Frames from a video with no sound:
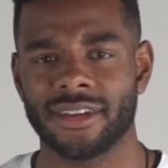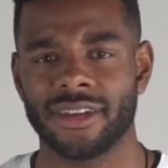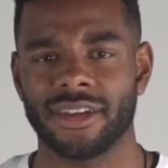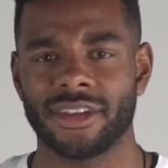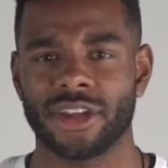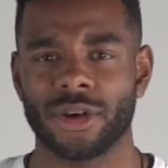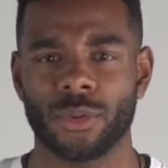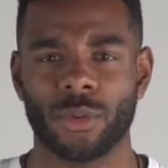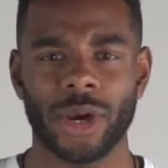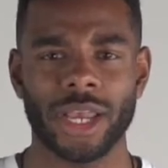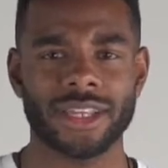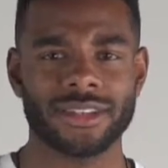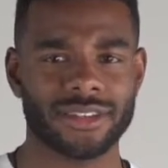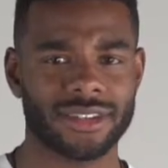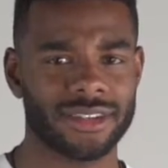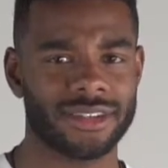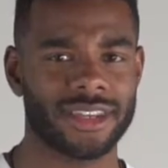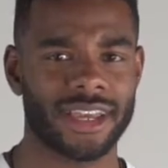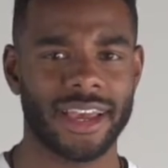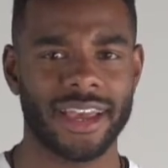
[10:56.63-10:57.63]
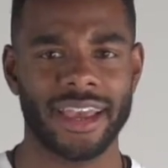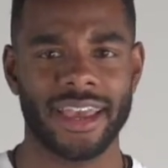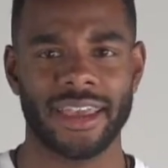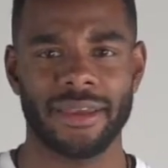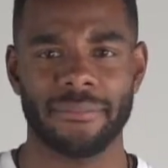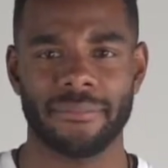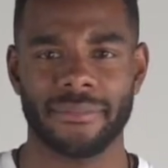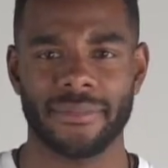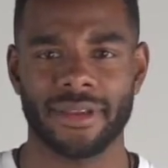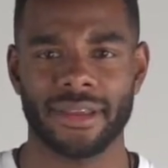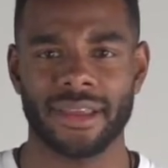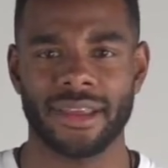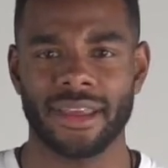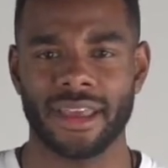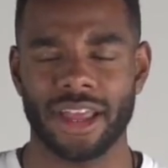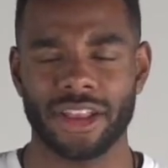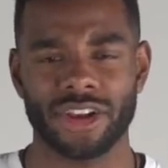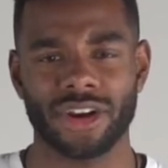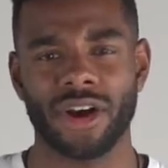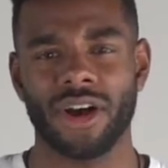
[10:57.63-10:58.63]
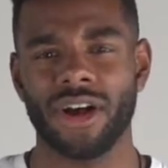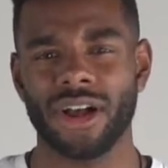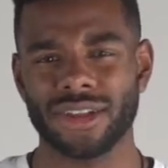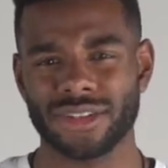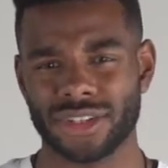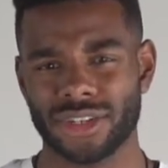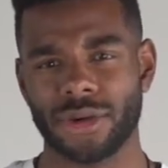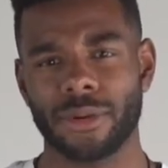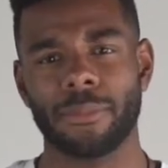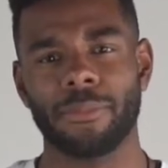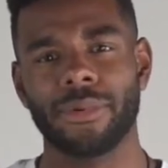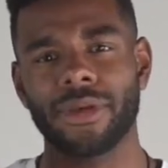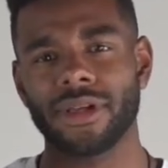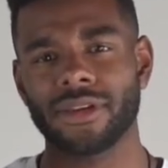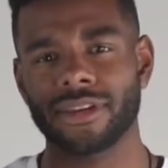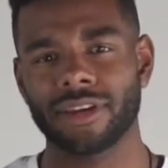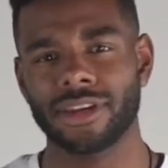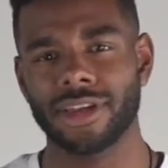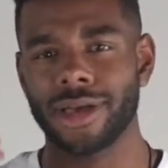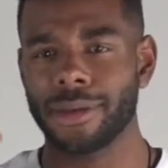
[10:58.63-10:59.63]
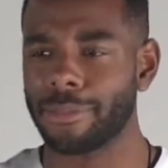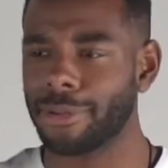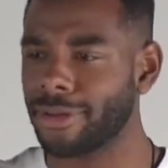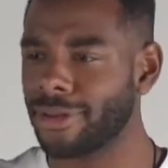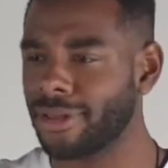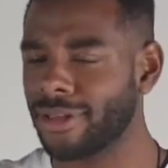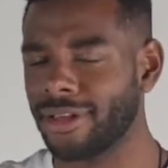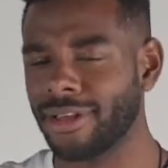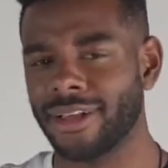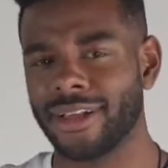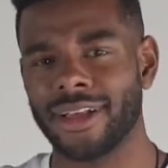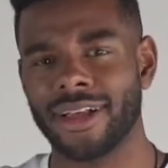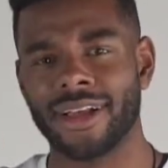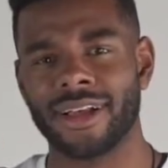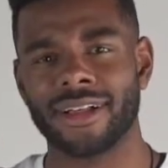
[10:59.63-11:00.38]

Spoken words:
you're wasting time. And you're also building up